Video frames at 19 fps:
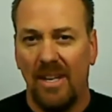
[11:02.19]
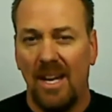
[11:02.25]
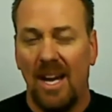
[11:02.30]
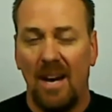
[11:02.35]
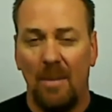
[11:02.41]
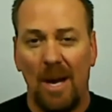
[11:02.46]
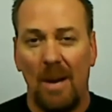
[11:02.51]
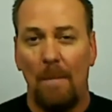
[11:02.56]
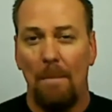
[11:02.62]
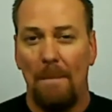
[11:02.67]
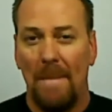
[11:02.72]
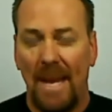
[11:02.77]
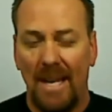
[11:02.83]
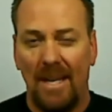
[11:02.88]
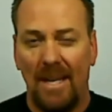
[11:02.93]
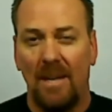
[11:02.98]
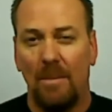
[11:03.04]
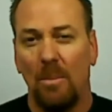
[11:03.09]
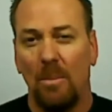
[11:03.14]
not about
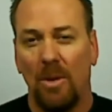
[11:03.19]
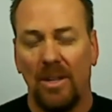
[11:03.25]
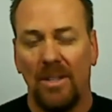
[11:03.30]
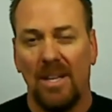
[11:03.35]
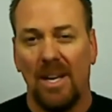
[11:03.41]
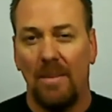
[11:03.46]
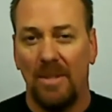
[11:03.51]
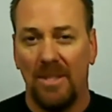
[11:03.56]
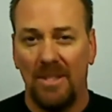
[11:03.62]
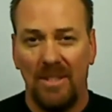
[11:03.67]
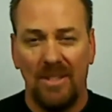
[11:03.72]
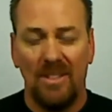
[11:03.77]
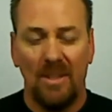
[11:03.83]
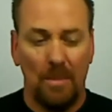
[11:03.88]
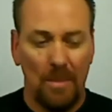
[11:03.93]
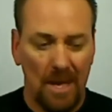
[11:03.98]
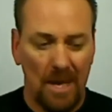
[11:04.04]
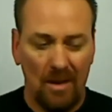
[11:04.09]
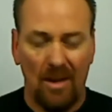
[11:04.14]
making more time. It's just
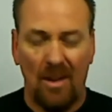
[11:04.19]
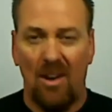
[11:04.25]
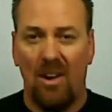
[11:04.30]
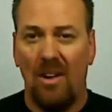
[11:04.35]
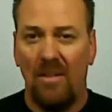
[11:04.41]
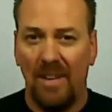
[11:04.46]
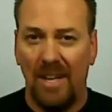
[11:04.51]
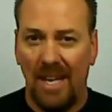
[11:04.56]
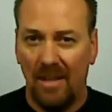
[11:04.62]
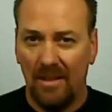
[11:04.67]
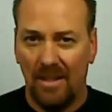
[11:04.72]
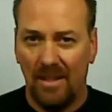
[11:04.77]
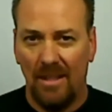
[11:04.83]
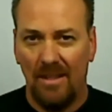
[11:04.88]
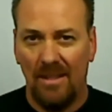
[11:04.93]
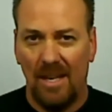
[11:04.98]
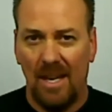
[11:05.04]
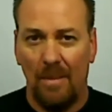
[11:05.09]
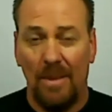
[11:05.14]
about carving out
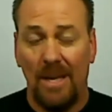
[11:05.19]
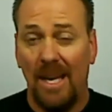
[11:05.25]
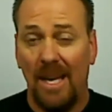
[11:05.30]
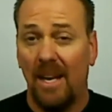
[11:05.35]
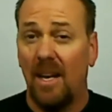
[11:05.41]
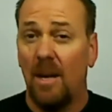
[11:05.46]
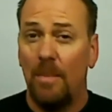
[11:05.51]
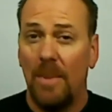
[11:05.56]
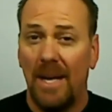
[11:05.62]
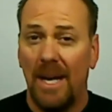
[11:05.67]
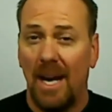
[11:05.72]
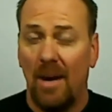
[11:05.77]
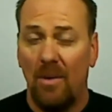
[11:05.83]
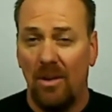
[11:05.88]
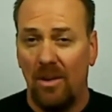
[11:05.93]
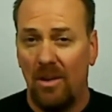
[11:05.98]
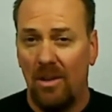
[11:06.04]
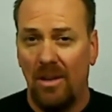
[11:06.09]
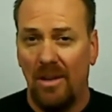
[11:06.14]
that time. Get up an
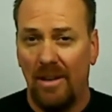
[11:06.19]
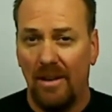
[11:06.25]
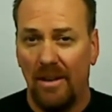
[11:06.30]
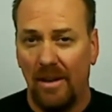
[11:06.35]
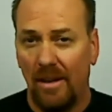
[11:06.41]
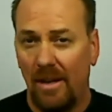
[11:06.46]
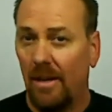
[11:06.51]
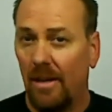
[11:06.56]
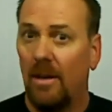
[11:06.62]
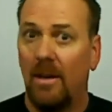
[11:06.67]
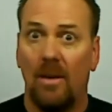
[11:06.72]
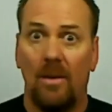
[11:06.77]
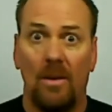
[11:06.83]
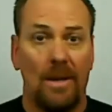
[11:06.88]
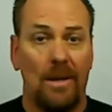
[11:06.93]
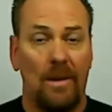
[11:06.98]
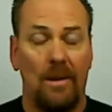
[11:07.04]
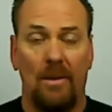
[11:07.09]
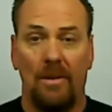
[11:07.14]
hour earlier. I know.
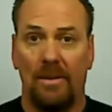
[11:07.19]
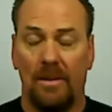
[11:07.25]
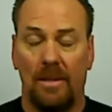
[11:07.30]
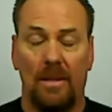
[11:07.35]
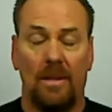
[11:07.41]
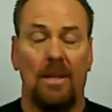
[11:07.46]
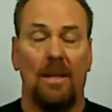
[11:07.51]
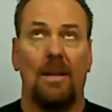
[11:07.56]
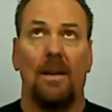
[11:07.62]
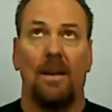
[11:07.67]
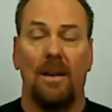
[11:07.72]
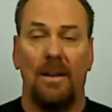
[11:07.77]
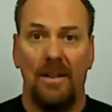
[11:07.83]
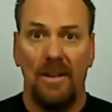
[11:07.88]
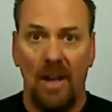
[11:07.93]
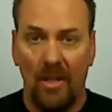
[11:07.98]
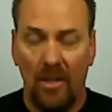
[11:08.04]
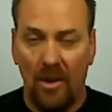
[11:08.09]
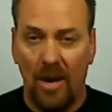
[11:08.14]
It's like, God,
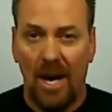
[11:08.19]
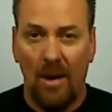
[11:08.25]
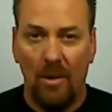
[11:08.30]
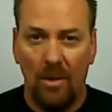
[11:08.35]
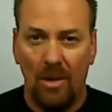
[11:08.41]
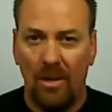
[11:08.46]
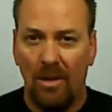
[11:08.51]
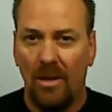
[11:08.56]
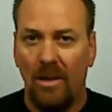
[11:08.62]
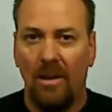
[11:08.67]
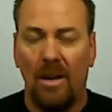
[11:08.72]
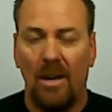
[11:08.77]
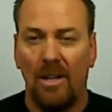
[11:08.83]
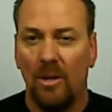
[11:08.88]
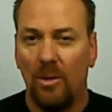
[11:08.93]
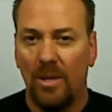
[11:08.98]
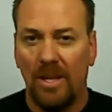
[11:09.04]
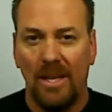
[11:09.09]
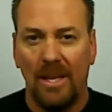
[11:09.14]
another hour earlier? Are
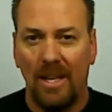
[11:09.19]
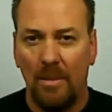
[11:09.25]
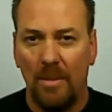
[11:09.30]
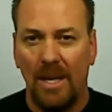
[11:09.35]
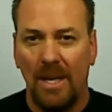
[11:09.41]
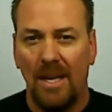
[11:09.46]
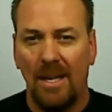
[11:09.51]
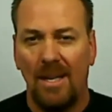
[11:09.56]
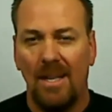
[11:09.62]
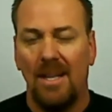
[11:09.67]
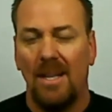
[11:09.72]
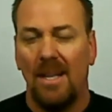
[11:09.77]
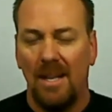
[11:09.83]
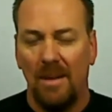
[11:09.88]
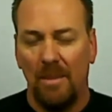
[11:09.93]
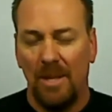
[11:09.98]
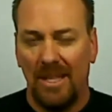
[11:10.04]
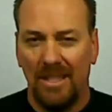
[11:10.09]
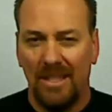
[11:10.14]
you kidding me?
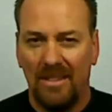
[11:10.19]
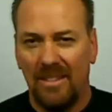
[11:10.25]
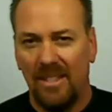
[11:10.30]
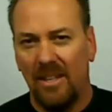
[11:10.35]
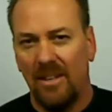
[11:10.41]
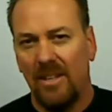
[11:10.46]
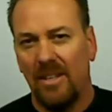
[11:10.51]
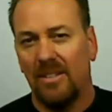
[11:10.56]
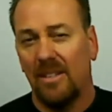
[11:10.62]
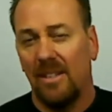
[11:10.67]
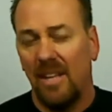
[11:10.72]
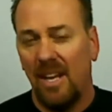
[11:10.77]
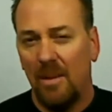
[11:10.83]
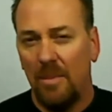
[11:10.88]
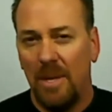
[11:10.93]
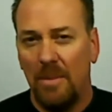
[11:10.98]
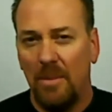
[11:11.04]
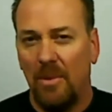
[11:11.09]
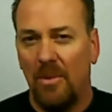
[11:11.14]
But consider this. A lot of
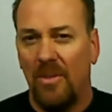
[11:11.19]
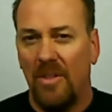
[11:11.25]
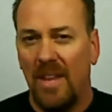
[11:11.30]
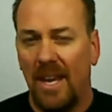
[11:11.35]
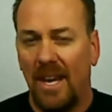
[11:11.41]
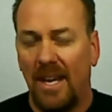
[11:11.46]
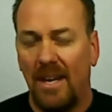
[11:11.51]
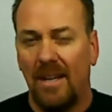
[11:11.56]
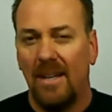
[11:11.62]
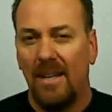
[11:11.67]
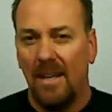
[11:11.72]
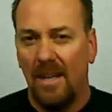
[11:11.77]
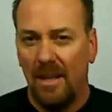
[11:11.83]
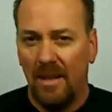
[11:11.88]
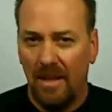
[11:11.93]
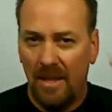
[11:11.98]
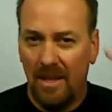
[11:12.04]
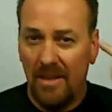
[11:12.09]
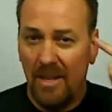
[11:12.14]
people think
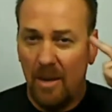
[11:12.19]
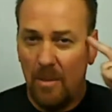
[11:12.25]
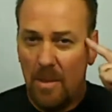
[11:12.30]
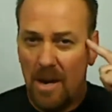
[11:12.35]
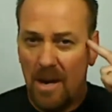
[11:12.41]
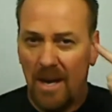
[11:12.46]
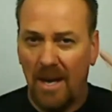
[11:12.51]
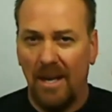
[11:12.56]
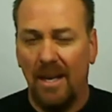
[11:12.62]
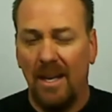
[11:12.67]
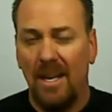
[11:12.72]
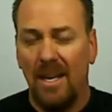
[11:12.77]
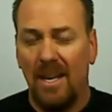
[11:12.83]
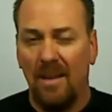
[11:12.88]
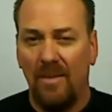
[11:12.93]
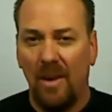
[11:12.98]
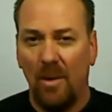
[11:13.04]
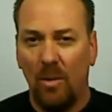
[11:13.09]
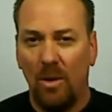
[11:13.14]
in their mind,
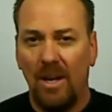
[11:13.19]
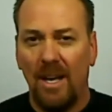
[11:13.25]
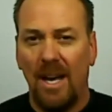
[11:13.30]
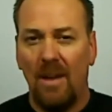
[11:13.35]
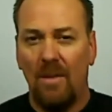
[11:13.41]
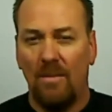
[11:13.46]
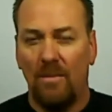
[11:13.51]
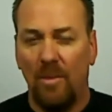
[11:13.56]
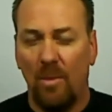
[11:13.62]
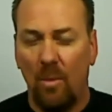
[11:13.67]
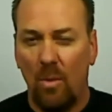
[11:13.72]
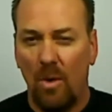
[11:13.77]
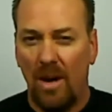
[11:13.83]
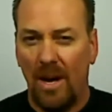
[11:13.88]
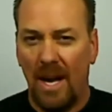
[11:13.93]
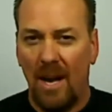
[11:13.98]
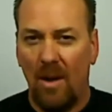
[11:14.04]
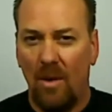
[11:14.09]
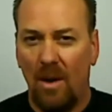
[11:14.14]
if I work out for
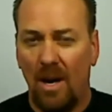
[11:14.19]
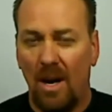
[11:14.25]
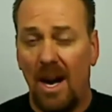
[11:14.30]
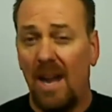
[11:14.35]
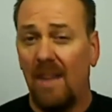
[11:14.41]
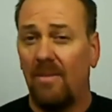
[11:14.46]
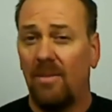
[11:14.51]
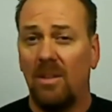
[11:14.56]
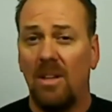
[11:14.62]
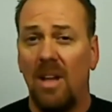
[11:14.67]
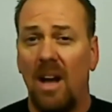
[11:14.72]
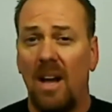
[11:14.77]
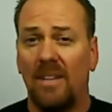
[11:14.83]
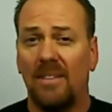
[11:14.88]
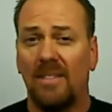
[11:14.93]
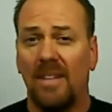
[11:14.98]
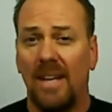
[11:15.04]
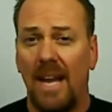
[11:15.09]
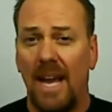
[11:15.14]
1 hour, I've
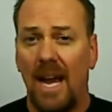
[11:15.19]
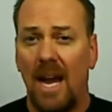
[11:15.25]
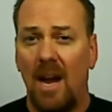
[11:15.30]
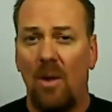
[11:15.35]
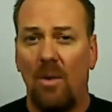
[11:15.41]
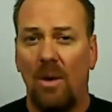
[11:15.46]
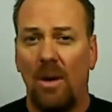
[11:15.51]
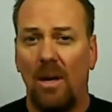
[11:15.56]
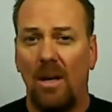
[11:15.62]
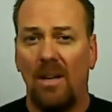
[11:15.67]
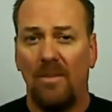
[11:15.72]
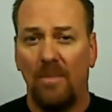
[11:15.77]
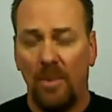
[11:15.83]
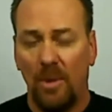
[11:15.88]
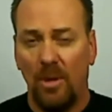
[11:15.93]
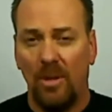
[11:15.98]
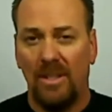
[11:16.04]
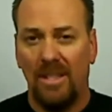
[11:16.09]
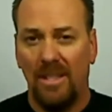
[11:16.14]
lost an hour of
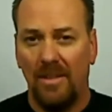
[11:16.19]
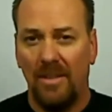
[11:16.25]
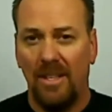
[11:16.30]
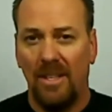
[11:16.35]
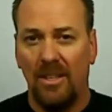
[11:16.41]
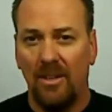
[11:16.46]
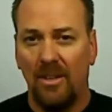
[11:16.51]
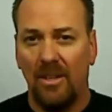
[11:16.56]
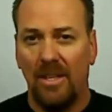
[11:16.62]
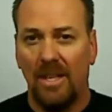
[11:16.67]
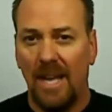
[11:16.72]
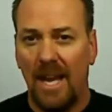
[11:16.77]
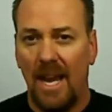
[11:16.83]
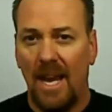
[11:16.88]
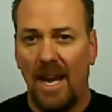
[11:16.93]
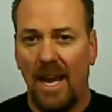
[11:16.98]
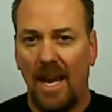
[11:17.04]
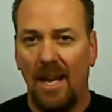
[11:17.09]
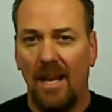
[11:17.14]
productivity during the
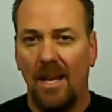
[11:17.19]
day.